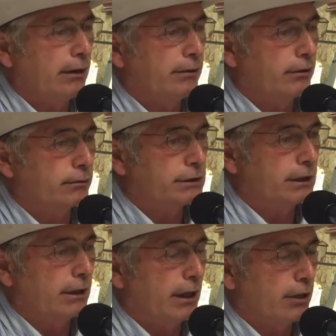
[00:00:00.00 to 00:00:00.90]
There was
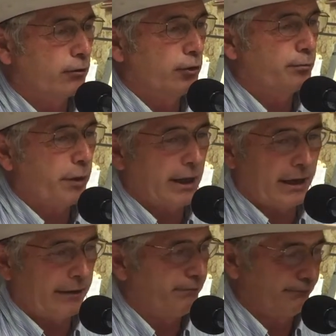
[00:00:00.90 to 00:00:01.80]
a group, and
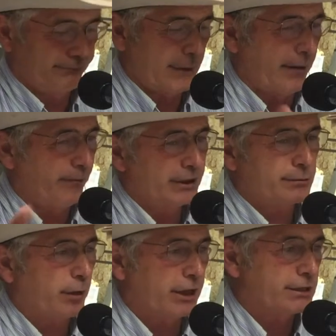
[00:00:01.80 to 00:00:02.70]
I
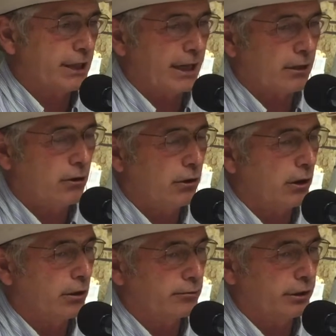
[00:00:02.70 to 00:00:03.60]
misplaced that
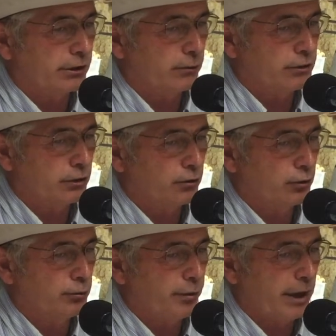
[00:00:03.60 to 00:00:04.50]
card, but there was a
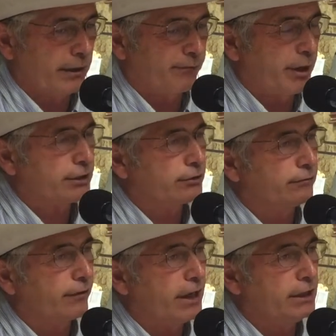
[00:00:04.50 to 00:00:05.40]
group out of
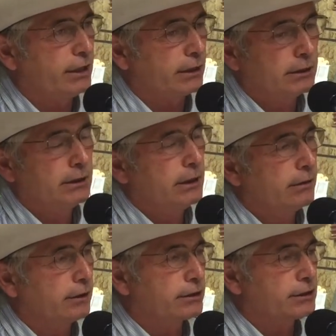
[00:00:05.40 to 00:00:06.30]
Pennsylvania
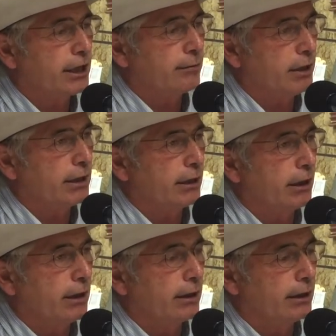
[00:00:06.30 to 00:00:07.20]
that sent me
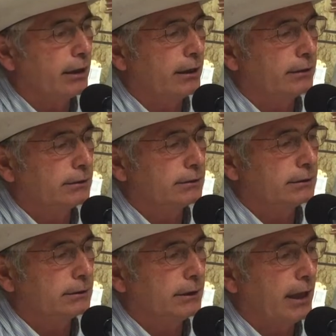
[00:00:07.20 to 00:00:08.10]

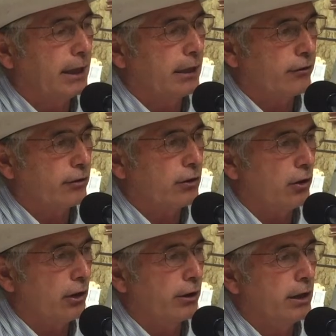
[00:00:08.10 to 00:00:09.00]
another
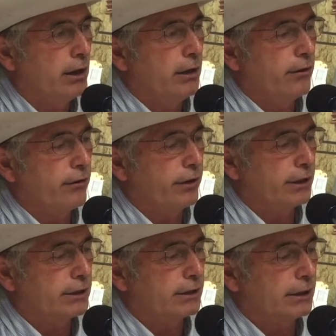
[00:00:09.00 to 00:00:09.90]
card
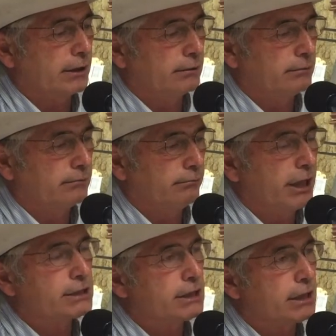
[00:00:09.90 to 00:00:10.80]
that
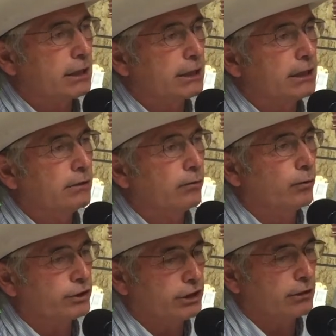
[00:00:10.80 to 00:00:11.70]
basically
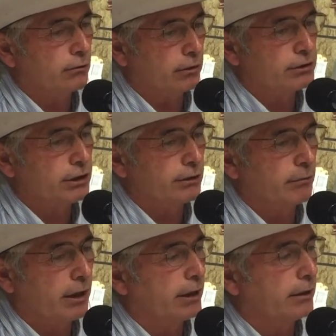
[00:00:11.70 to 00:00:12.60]
was endorsing
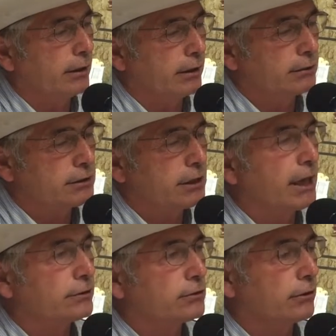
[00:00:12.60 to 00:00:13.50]
my
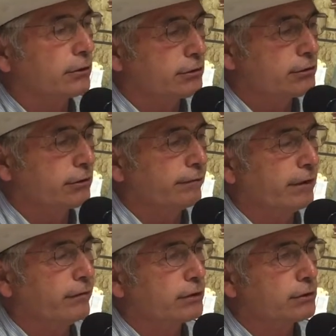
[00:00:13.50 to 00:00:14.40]
stance on
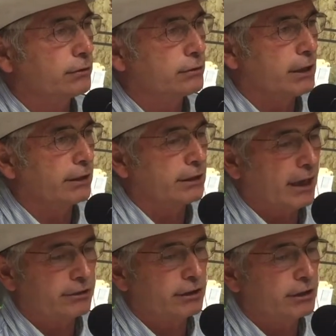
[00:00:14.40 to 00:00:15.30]
conservative issues and
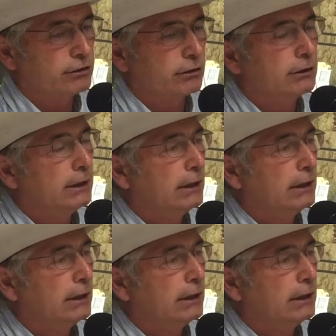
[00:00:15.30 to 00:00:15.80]
taxation.